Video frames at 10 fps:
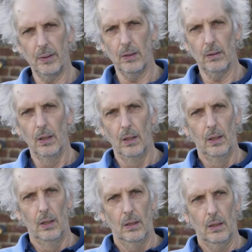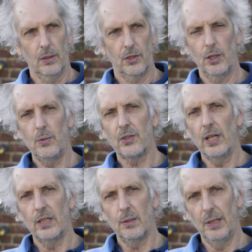about 2
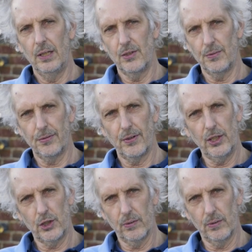centimeters of fresh